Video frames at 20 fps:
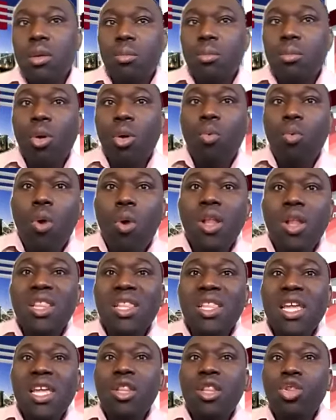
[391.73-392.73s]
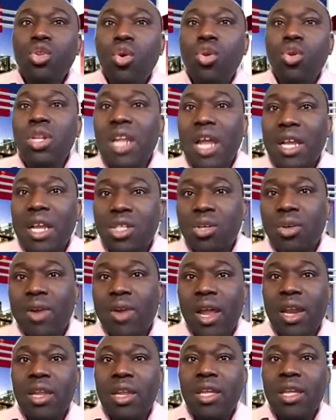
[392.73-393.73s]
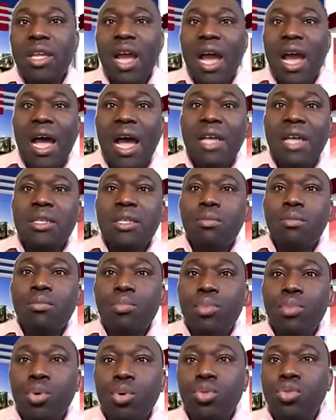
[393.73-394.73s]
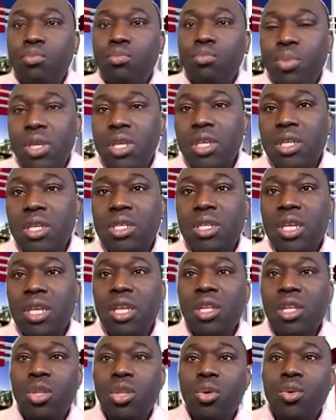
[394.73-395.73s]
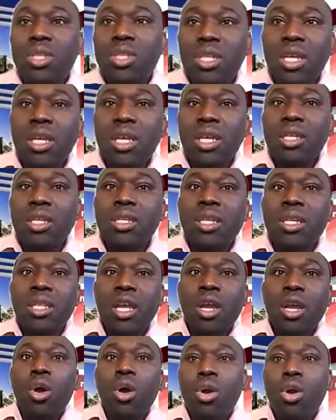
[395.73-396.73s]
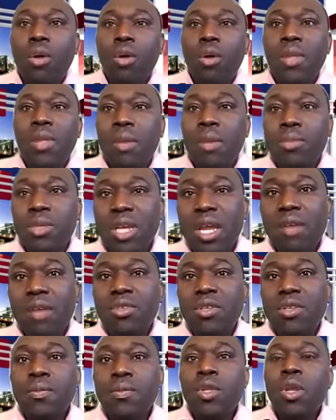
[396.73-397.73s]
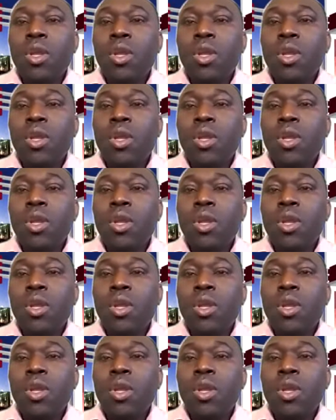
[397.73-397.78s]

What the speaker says: But what they know naturally as brute beasts, in those things they corrupt themselves.